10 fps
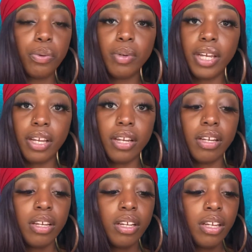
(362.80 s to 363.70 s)
you
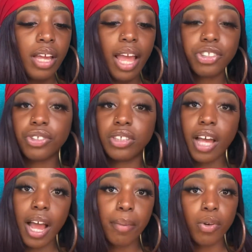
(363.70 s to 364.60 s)
need extra
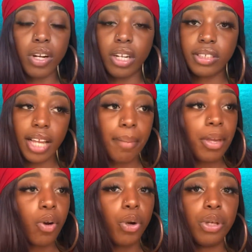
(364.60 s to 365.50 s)
time on an
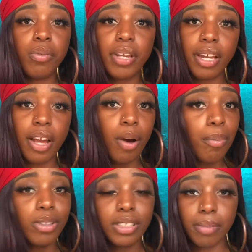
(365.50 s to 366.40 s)
assignment or you need
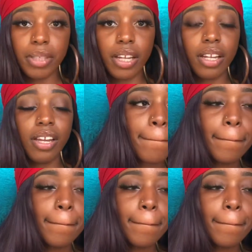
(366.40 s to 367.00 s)
help on something,